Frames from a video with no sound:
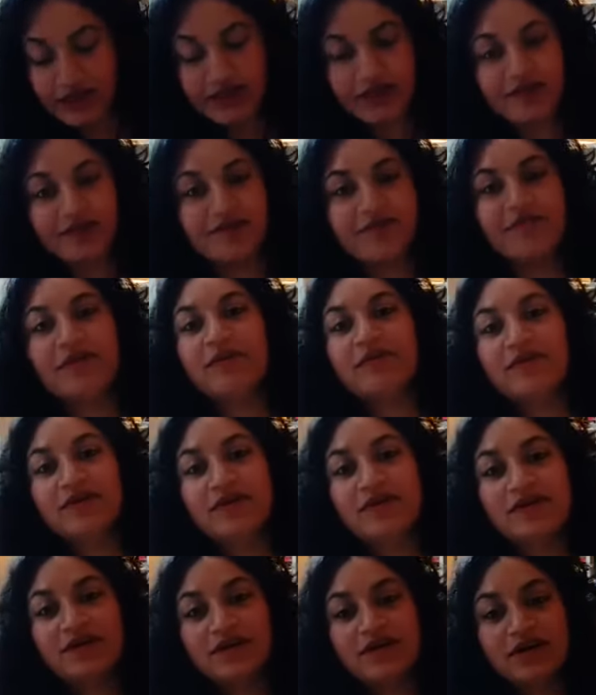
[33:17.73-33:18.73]

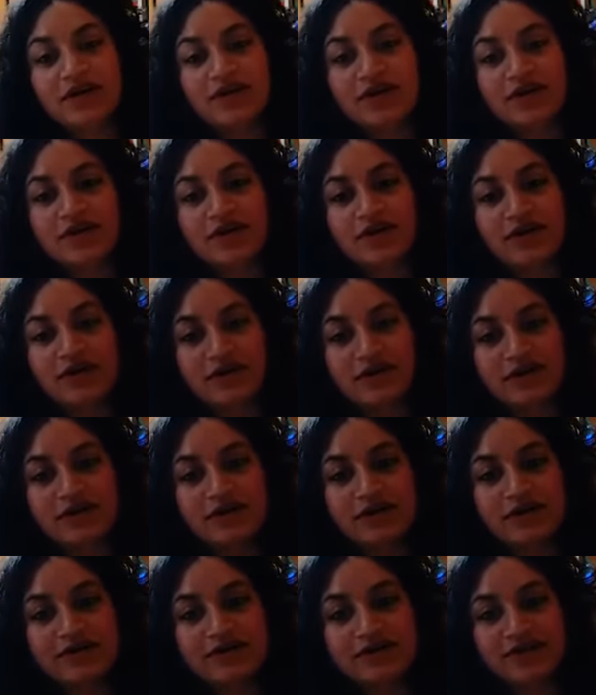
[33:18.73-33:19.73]
Remember uh,
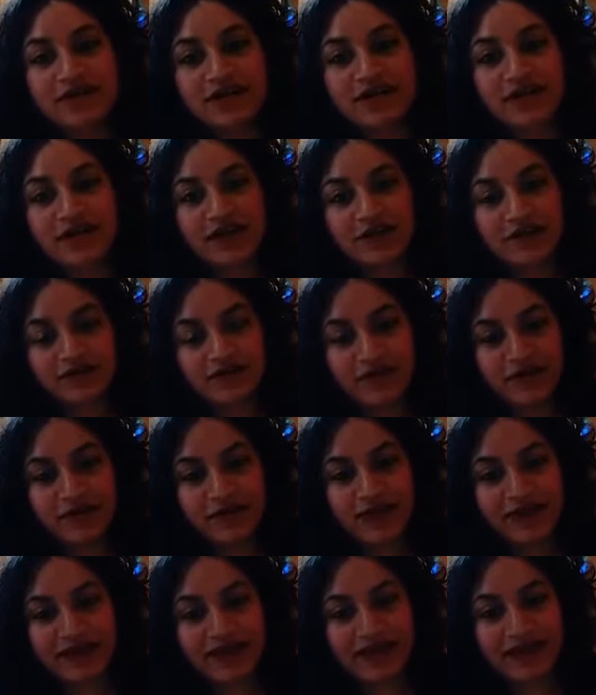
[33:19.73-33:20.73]
to take care of our
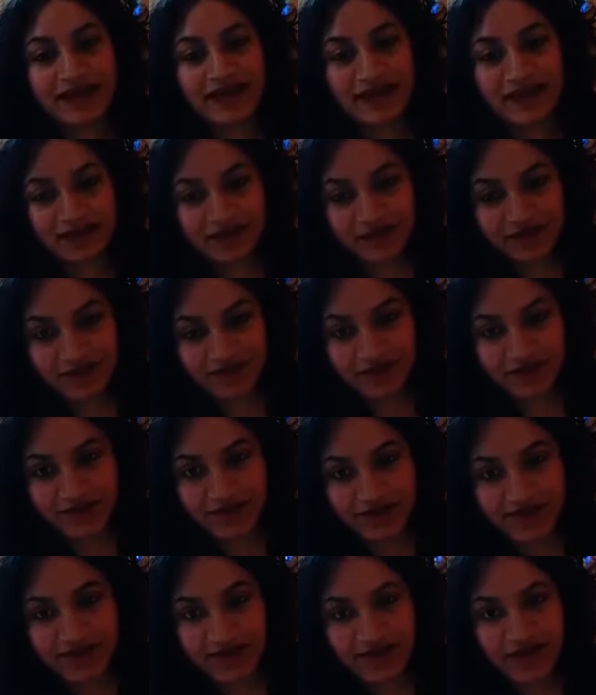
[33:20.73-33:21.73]
mental health
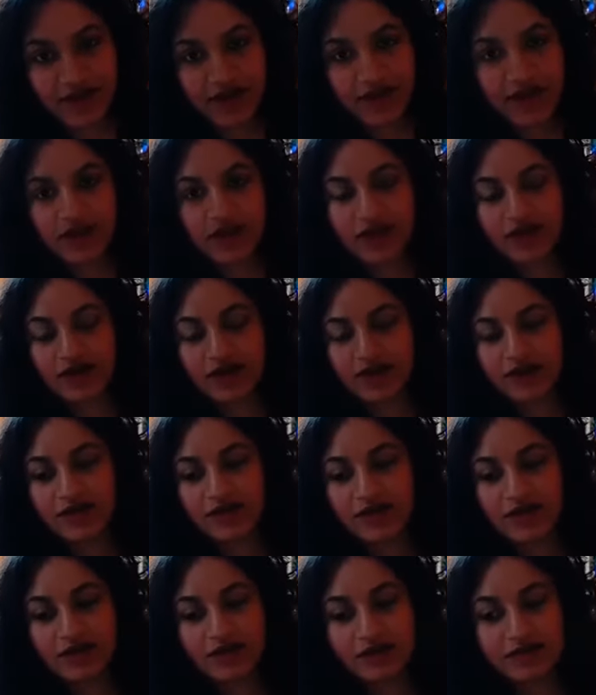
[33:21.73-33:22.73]
first.
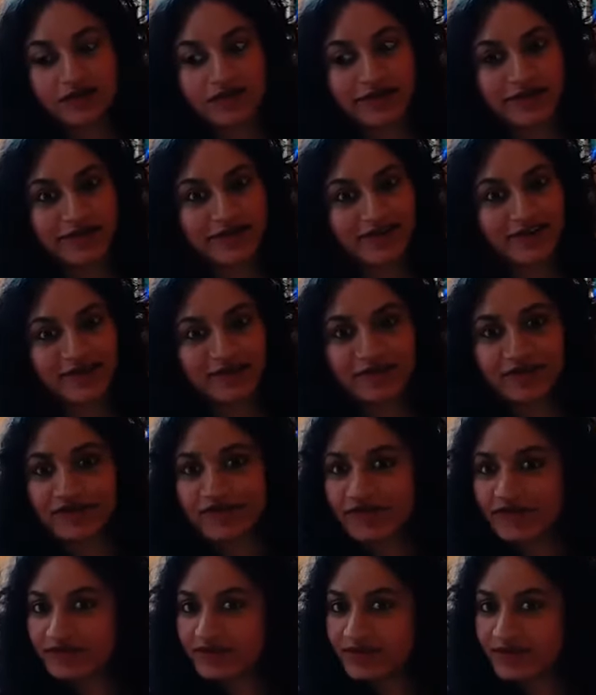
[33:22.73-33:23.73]
Uh, there is no
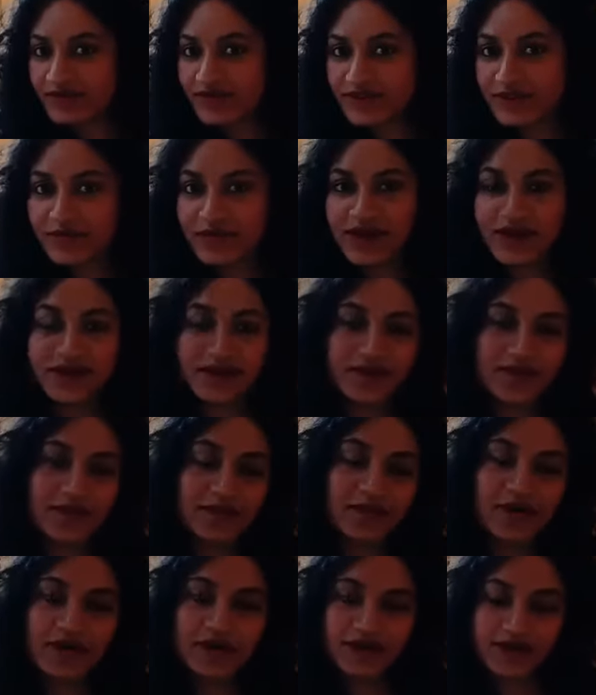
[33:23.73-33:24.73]
difference between the mind and the
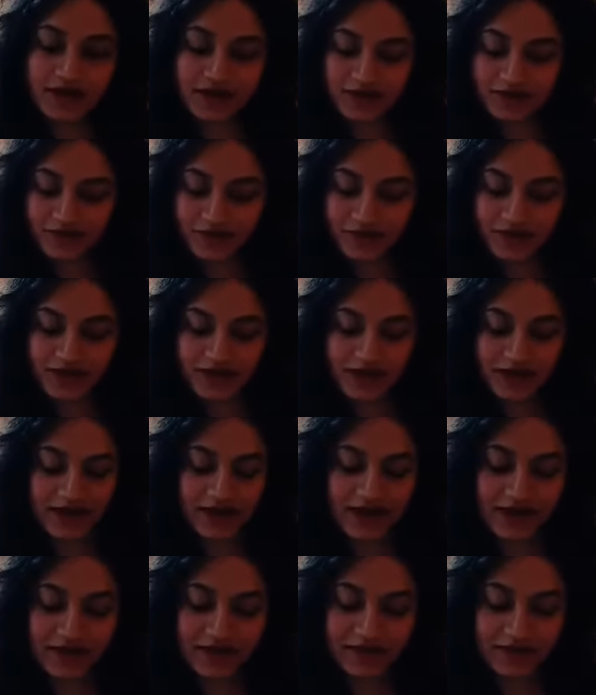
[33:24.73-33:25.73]
body. We take
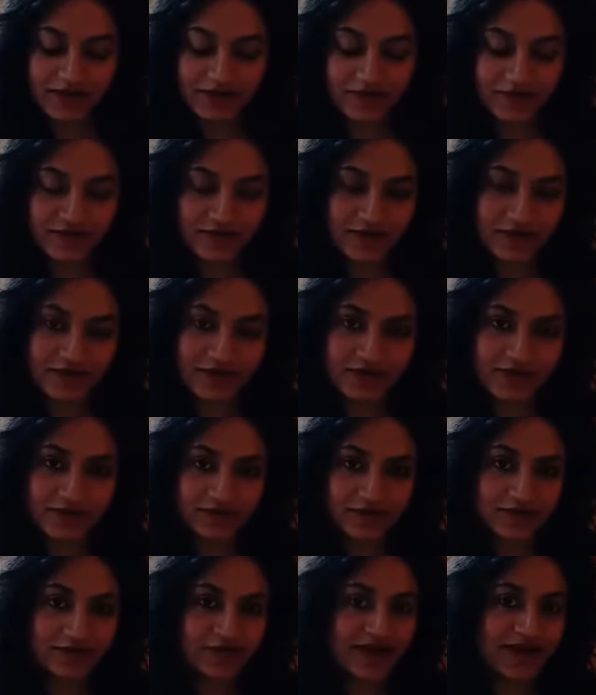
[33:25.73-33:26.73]
care of
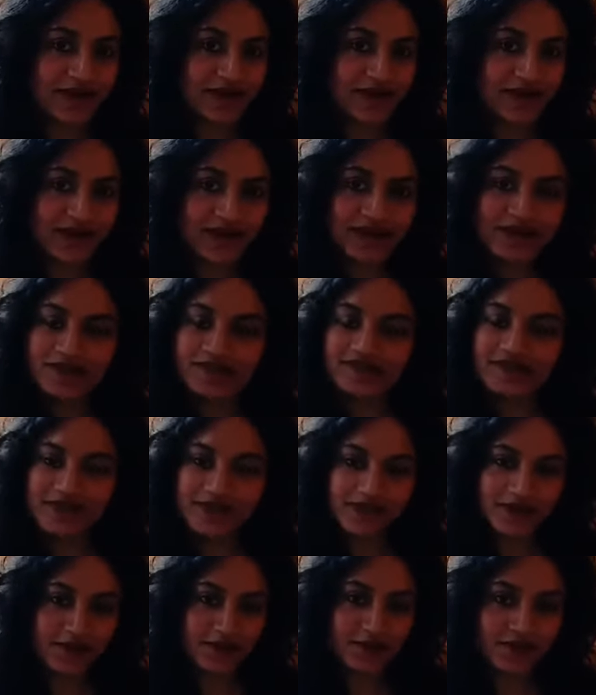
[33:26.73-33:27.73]
mental health, the
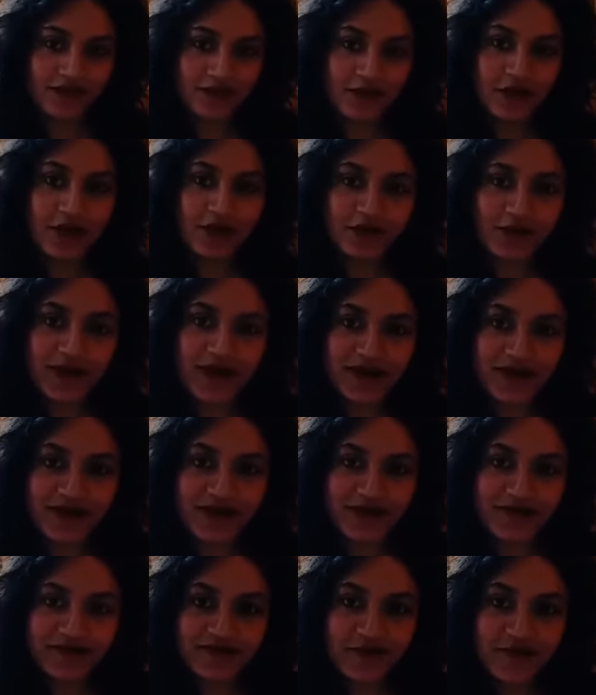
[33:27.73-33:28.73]
physical will
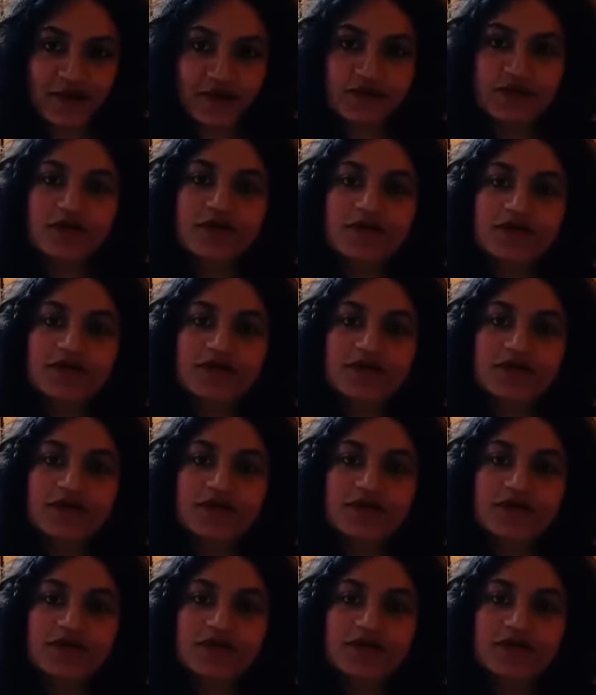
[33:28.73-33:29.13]
automatically follow.